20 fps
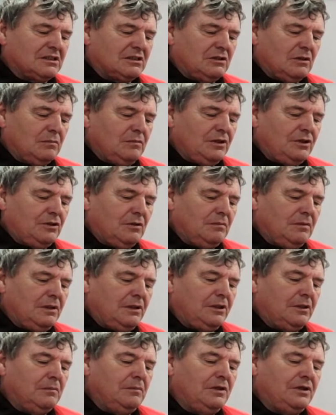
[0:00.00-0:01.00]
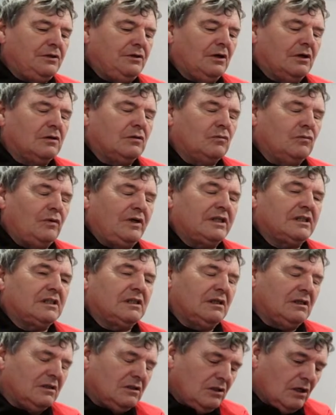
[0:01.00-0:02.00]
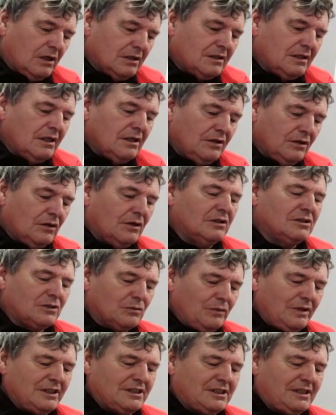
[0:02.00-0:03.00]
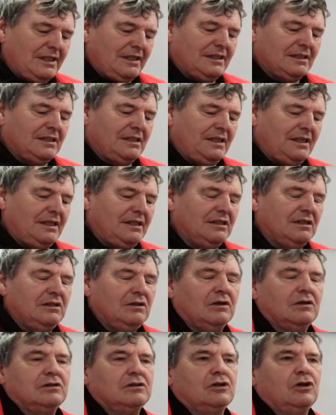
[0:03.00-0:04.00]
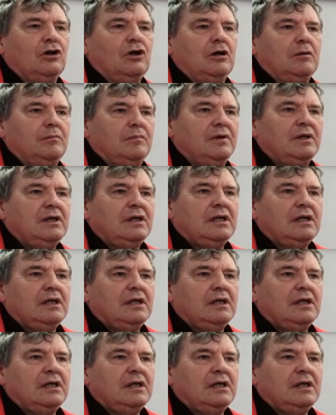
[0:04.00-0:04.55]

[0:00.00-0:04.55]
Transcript: www.northwest10k.com.